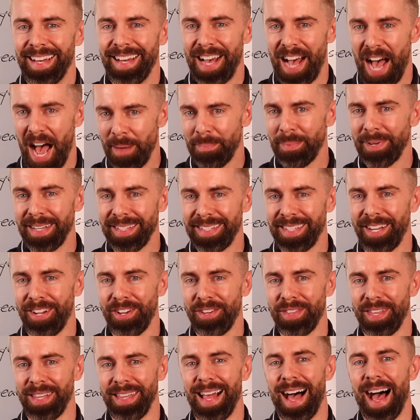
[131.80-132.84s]
I'm going to tell
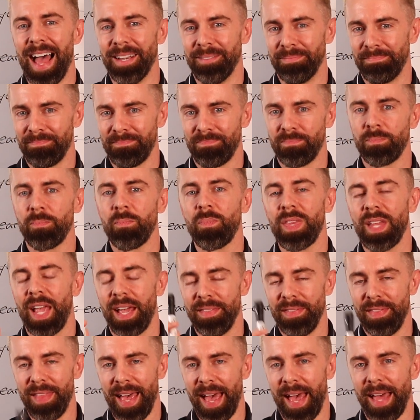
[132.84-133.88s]
you the line.
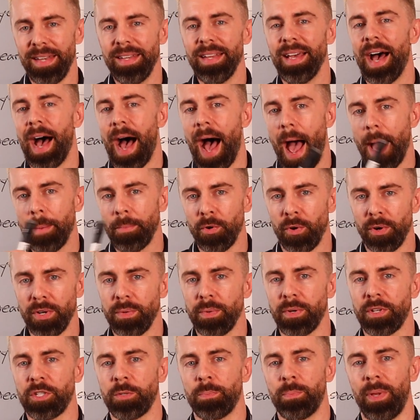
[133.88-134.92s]
And then I'm going
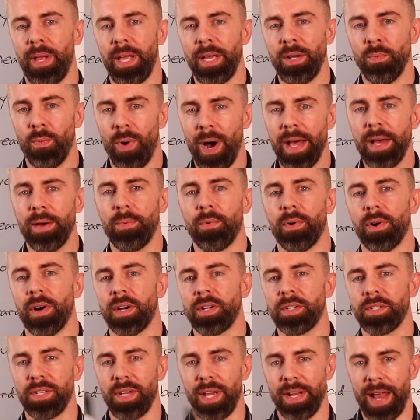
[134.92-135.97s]
to explain why it
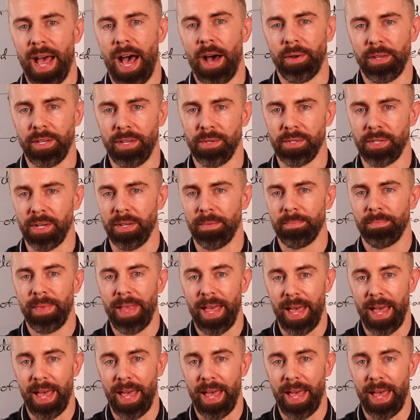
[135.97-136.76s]
works and how to use it.